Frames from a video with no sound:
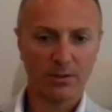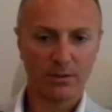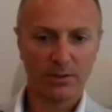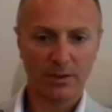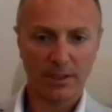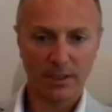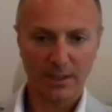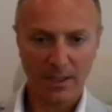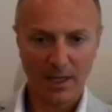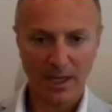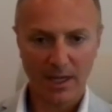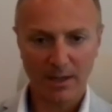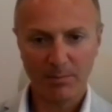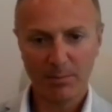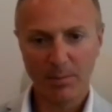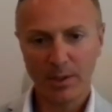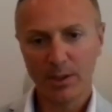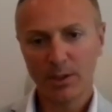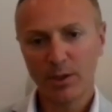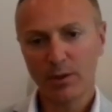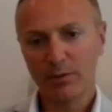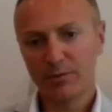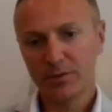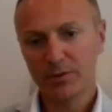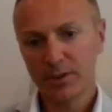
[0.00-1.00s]
on the
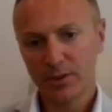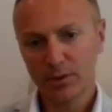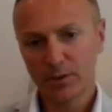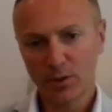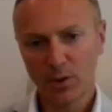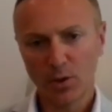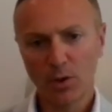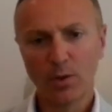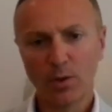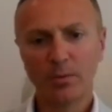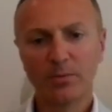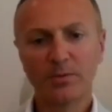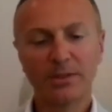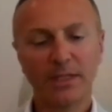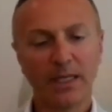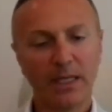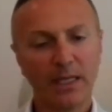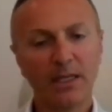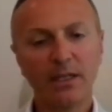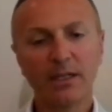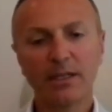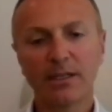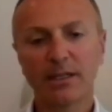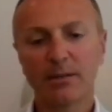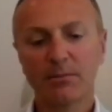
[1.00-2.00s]
number of the growth,
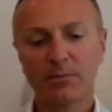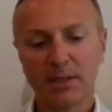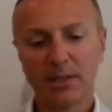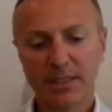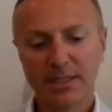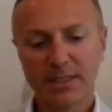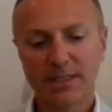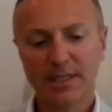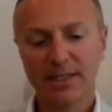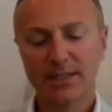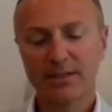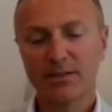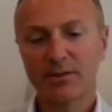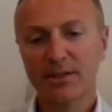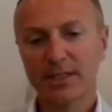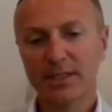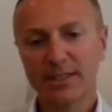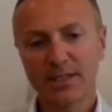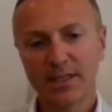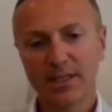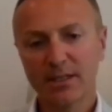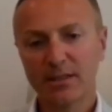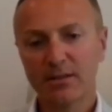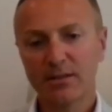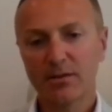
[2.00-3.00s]
the income, etc.,
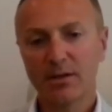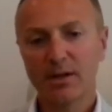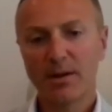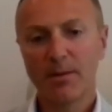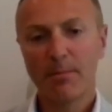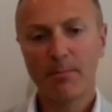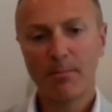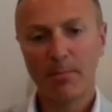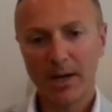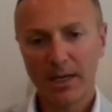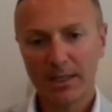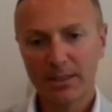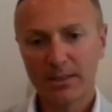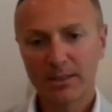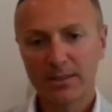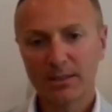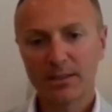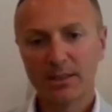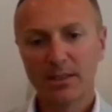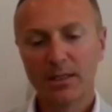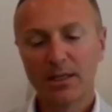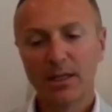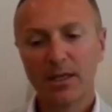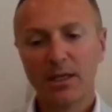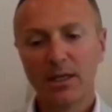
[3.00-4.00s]
etc. But
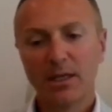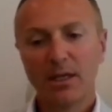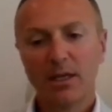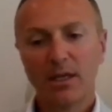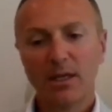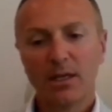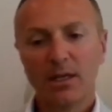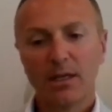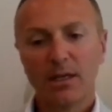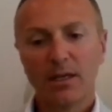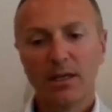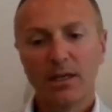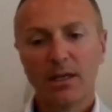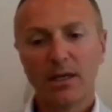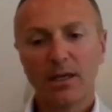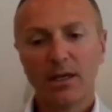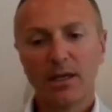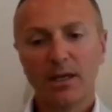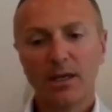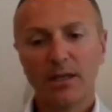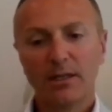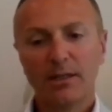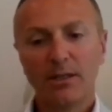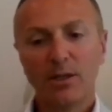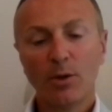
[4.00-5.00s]

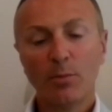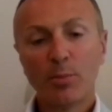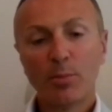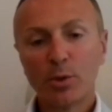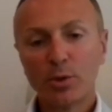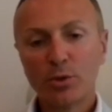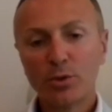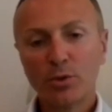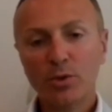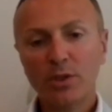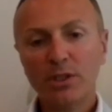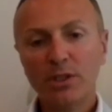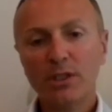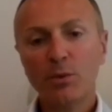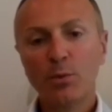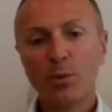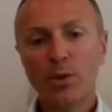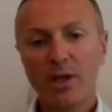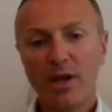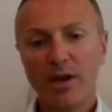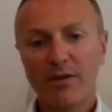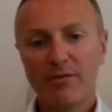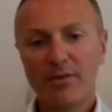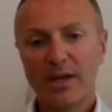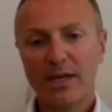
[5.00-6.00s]
the opportunity
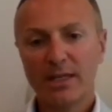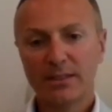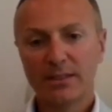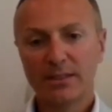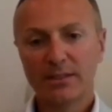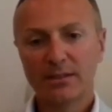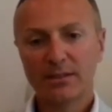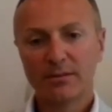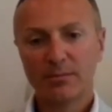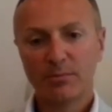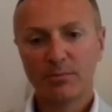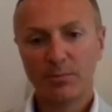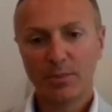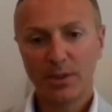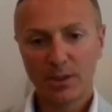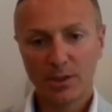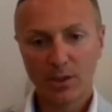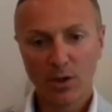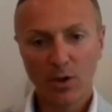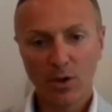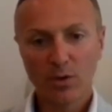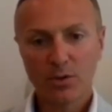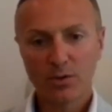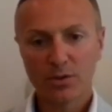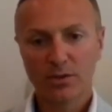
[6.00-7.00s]
we have had
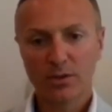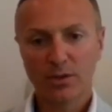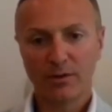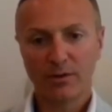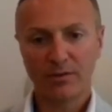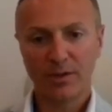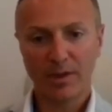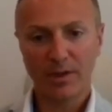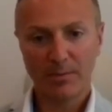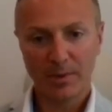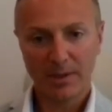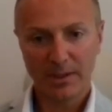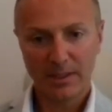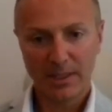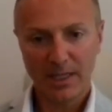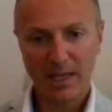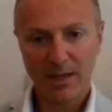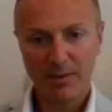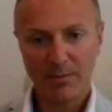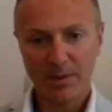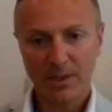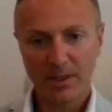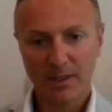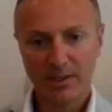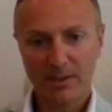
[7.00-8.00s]
because of the
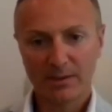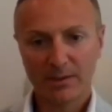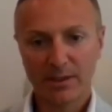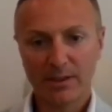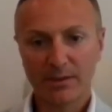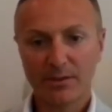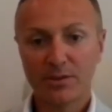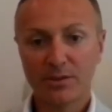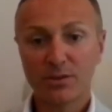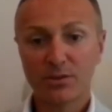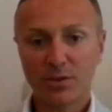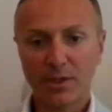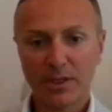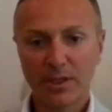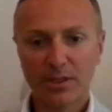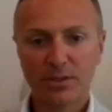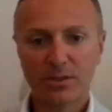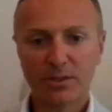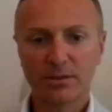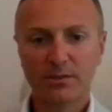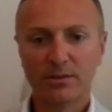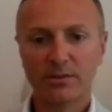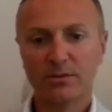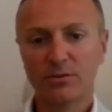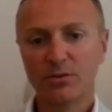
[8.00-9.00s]
pandemic, the
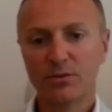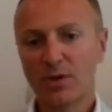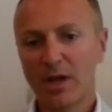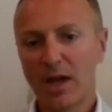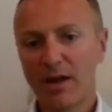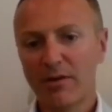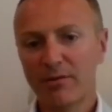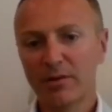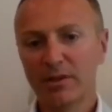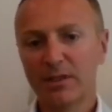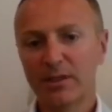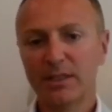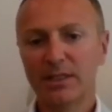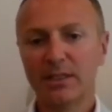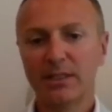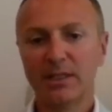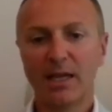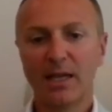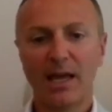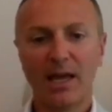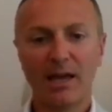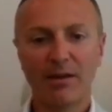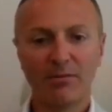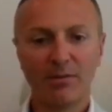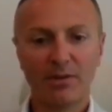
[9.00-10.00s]
restriction,
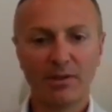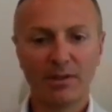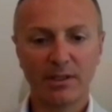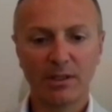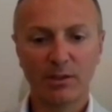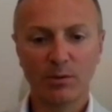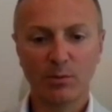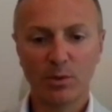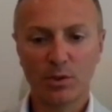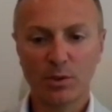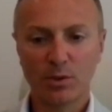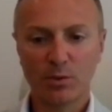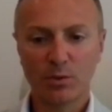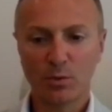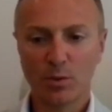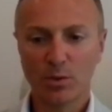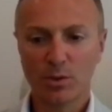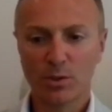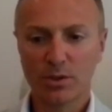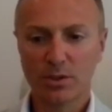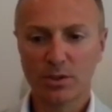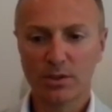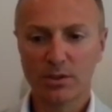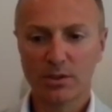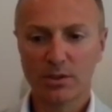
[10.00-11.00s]
traveling, everything which
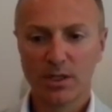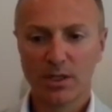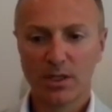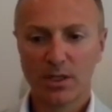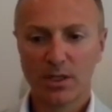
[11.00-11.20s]
was